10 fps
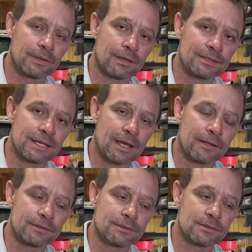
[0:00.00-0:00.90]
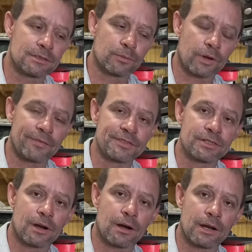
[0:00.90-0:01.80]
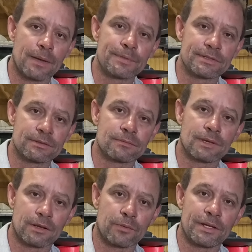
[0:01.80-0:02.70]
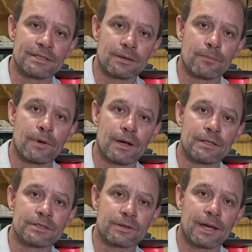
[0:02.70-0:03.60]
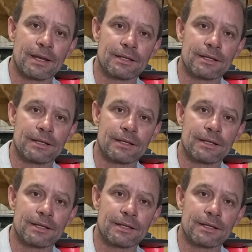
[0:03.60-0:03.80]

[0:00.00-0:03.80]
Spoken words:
it's had some rough startups in the recent months, right?